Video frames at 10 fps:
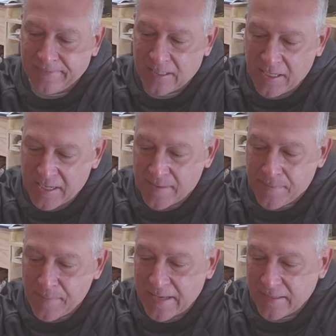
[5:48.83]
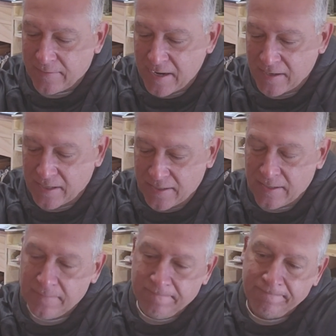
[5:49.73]
Cleaning up the mess around
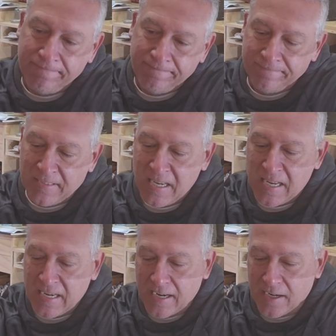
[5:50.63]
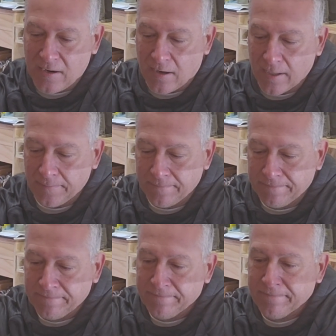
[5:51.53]
in the car,
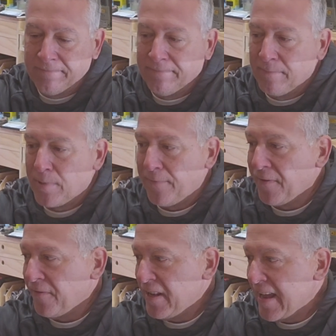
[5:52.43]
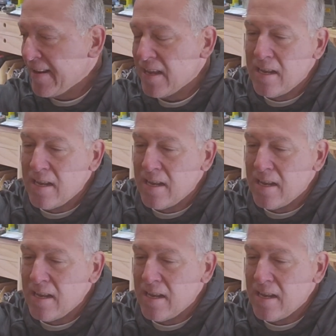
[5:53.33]
perfect for that.